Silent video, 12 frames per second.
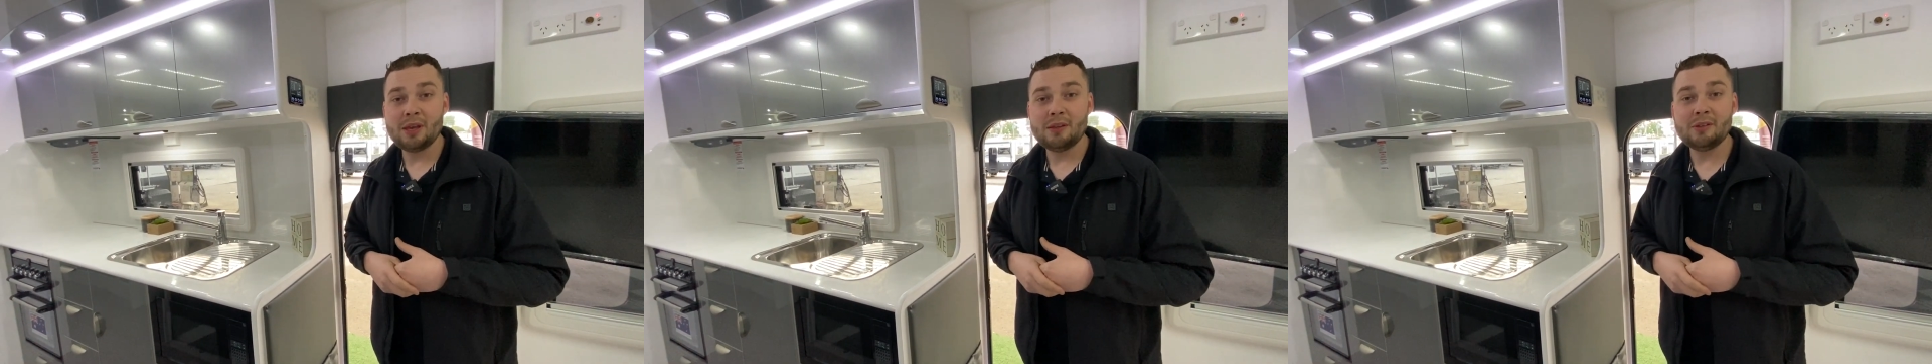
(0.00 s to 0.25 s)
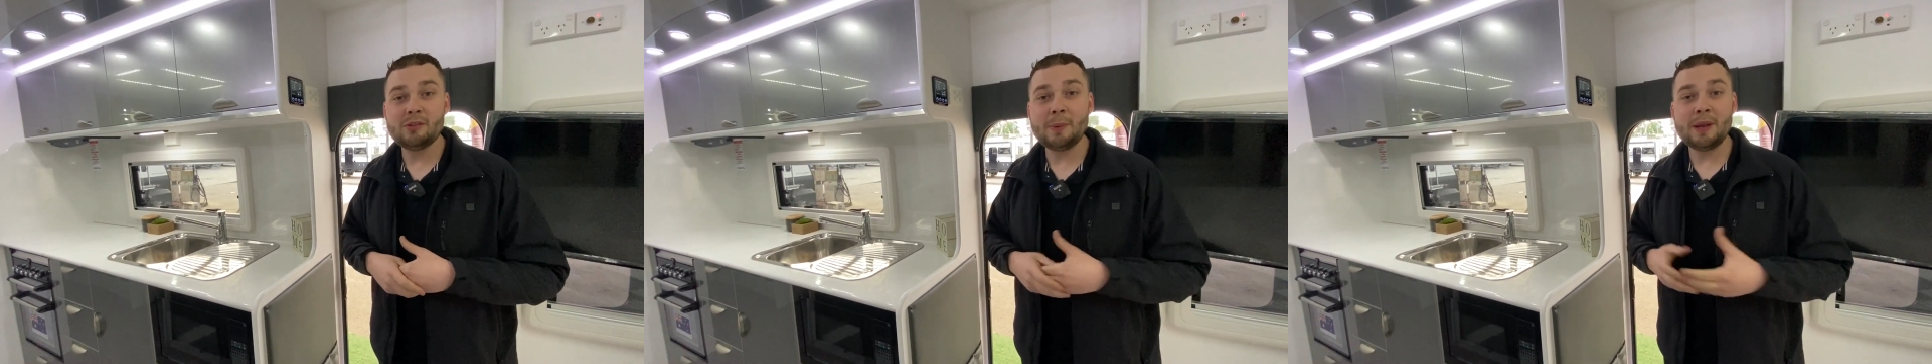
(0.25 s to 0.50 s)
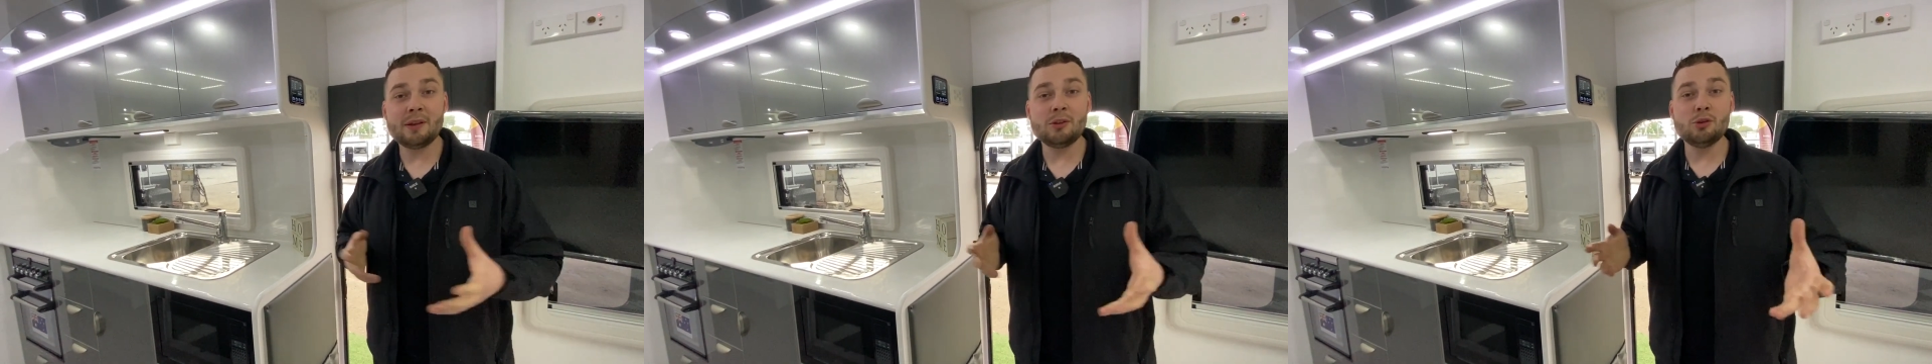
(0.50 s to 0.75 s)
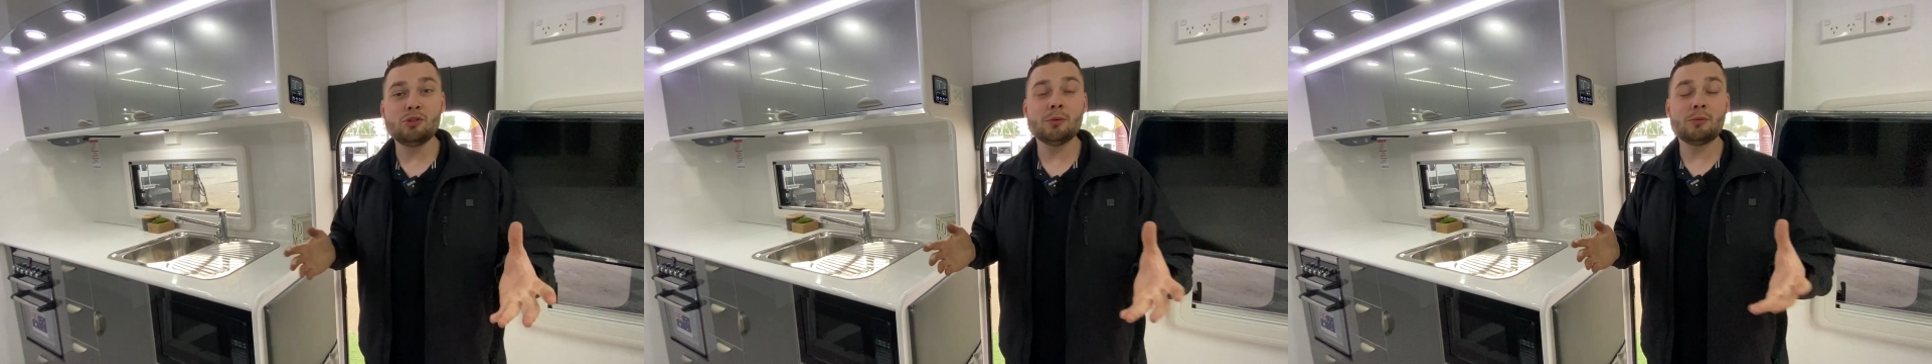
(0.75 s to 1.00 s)
This has been a
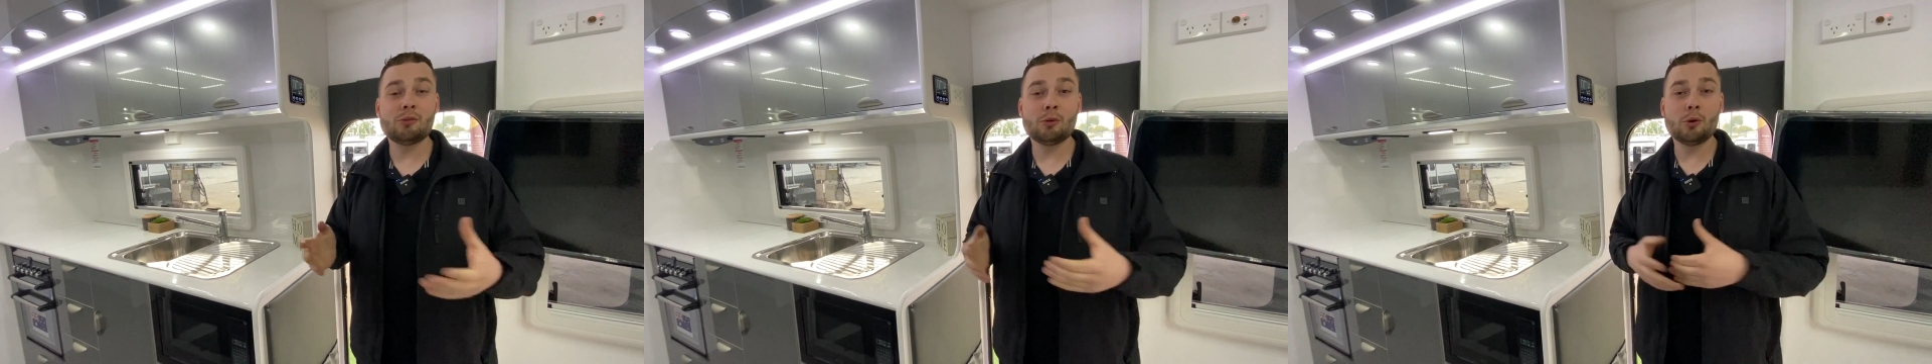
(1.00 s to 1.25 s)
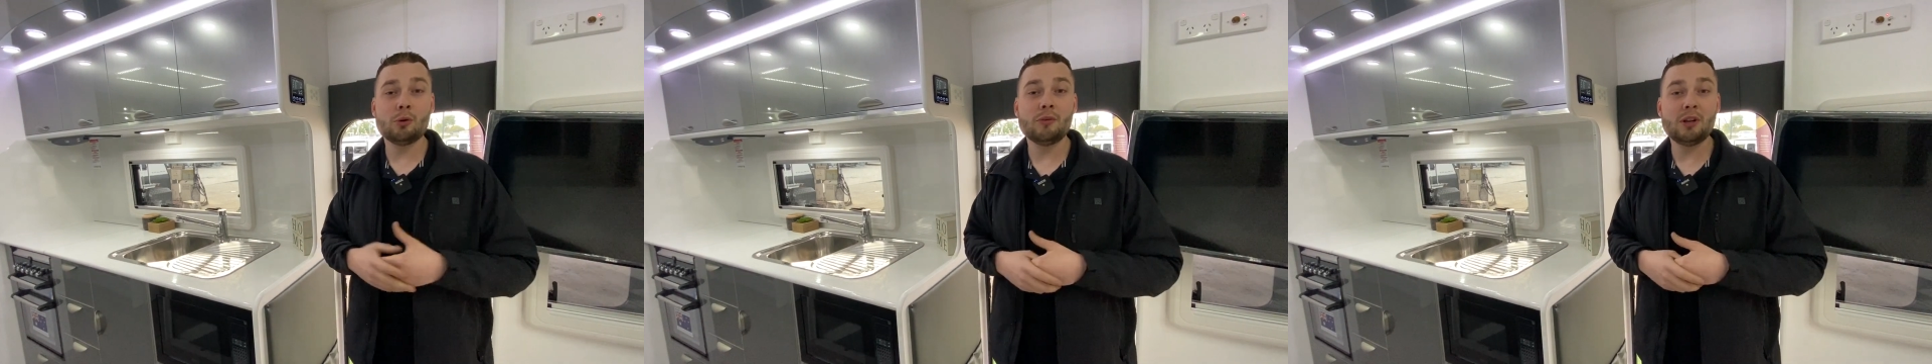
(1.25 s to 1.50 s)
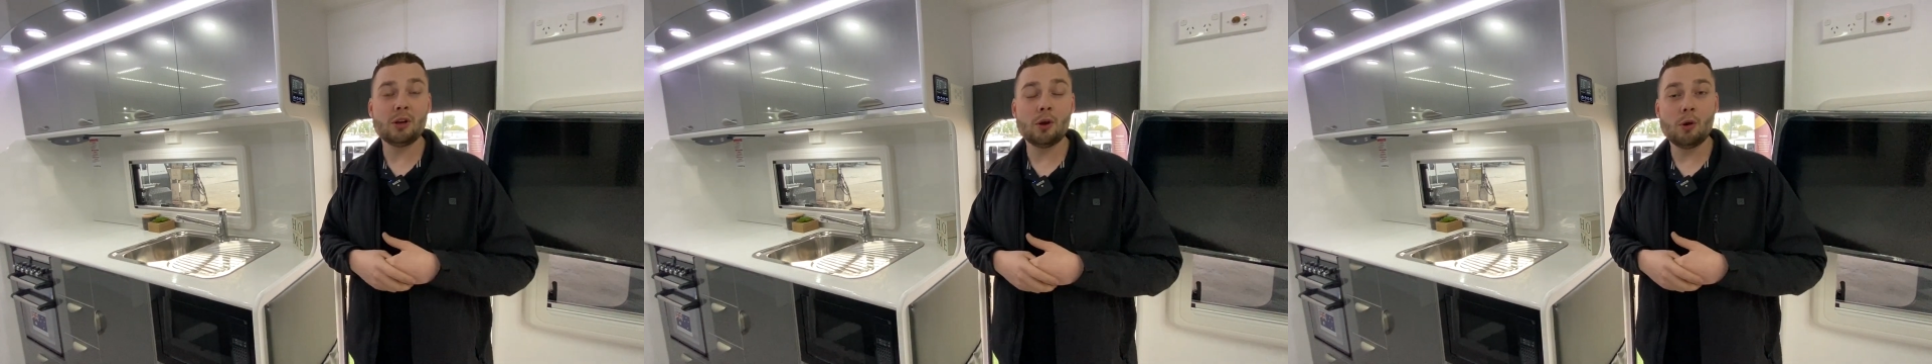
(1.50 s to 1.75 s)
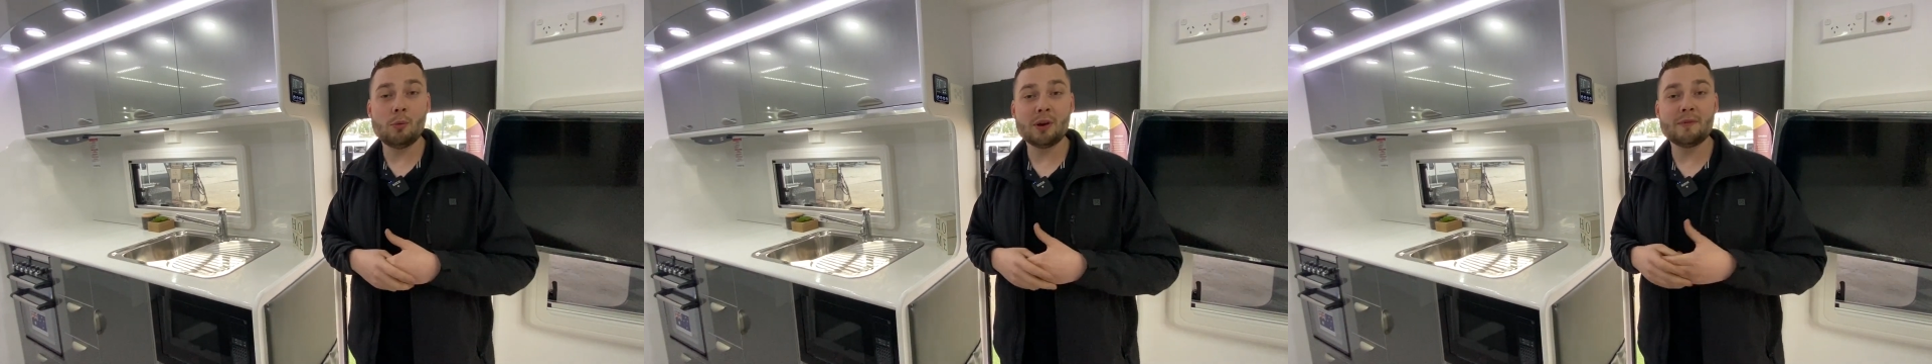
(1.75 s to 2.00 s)
YouTube tutorial
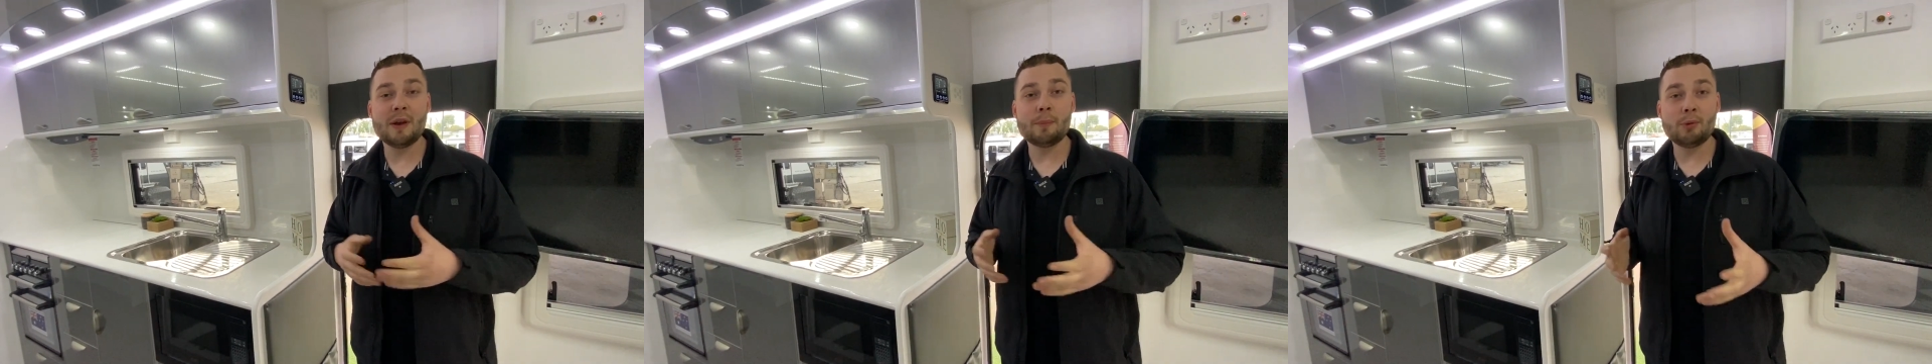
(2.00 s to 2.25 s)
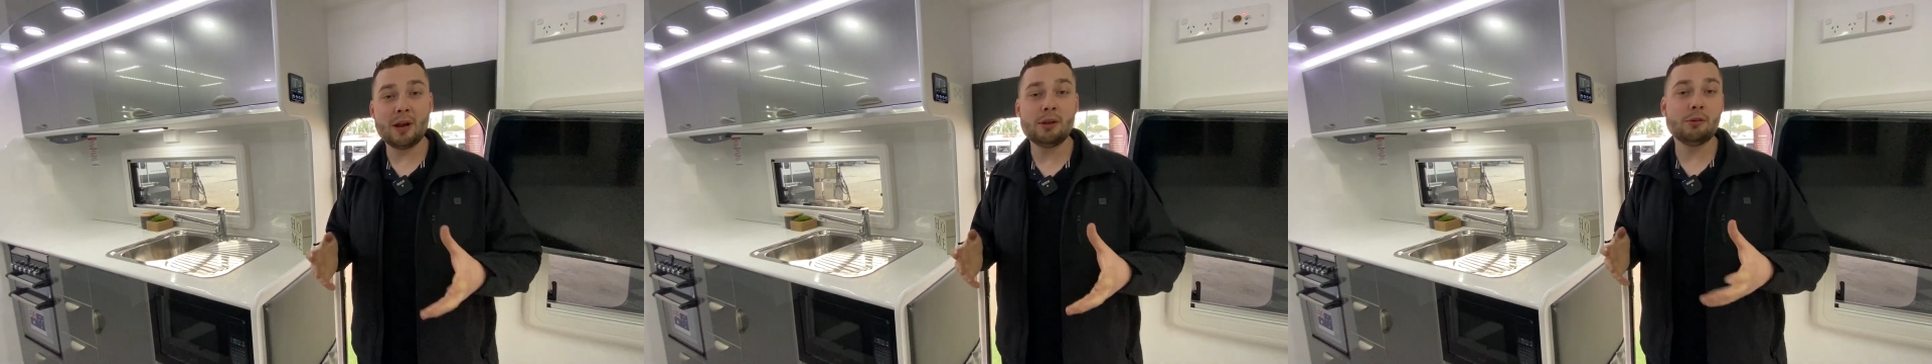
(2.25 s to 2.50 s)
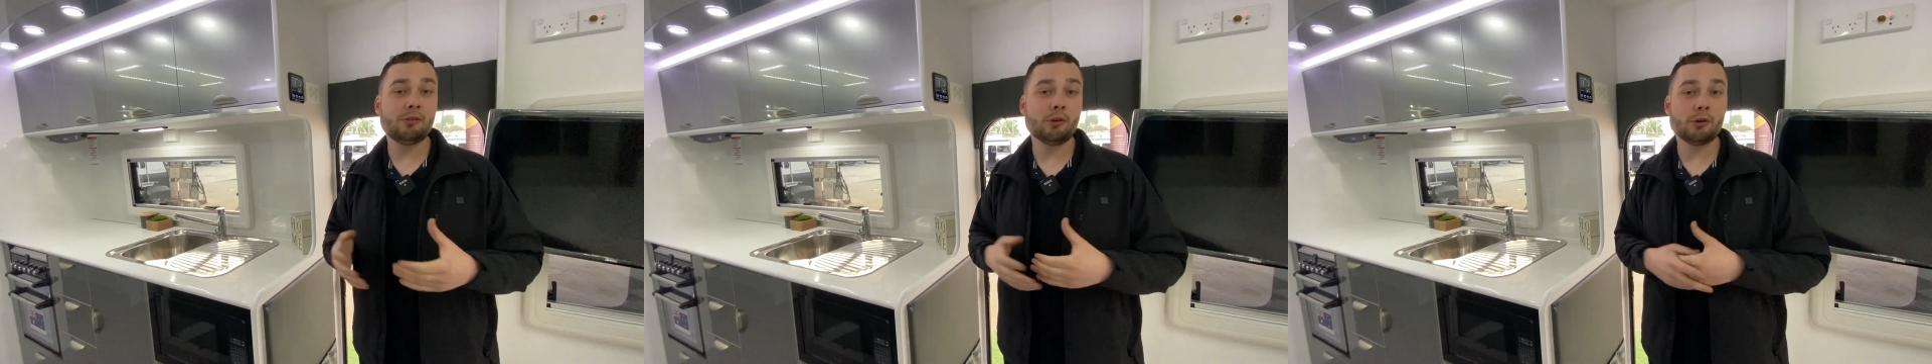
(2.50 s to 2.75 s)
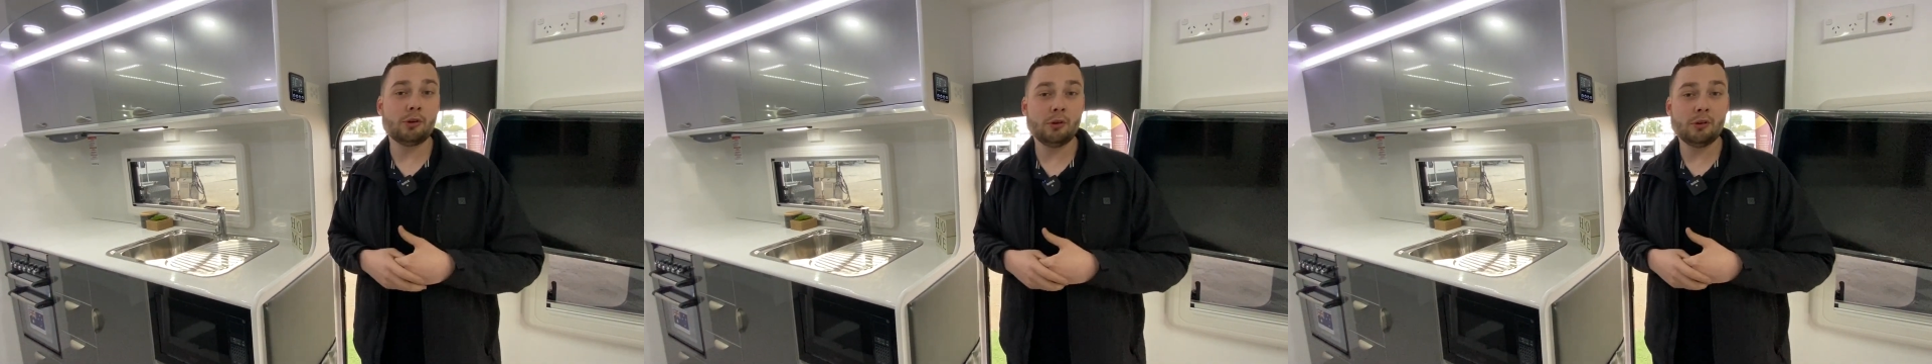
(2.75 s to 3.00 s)
video on one of our brand new
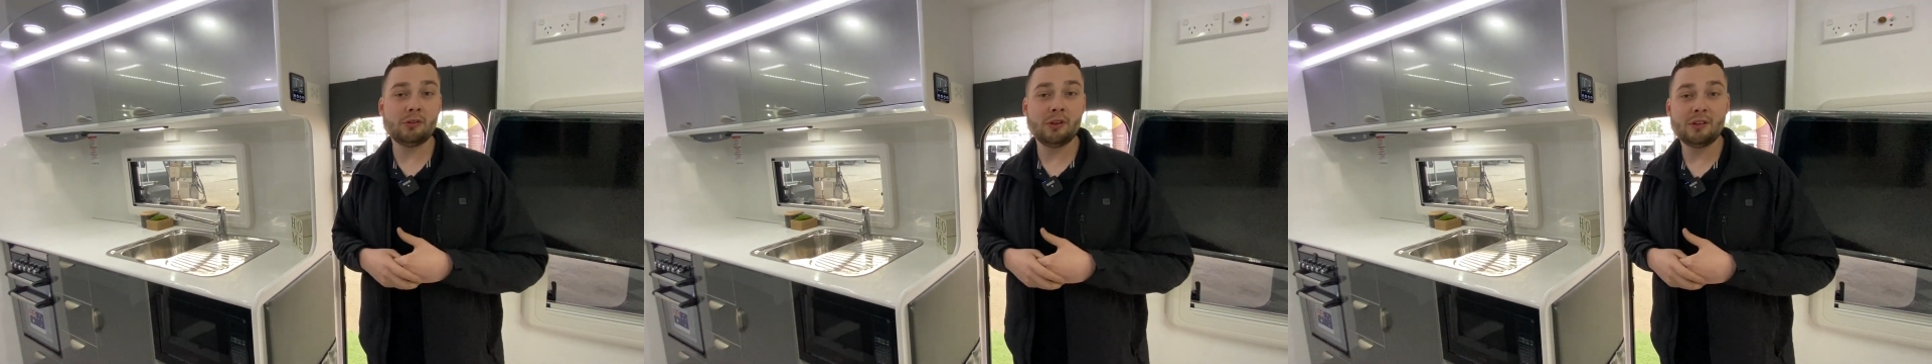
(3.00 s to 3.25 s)
stock units.